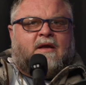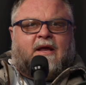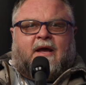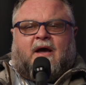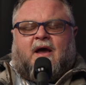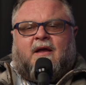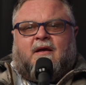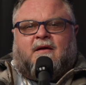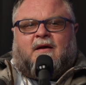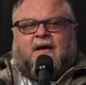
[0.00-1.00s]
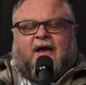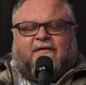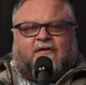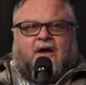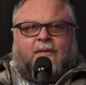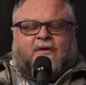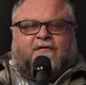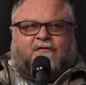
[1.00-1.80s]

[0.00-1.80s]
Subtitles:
Yeah, I have a couple of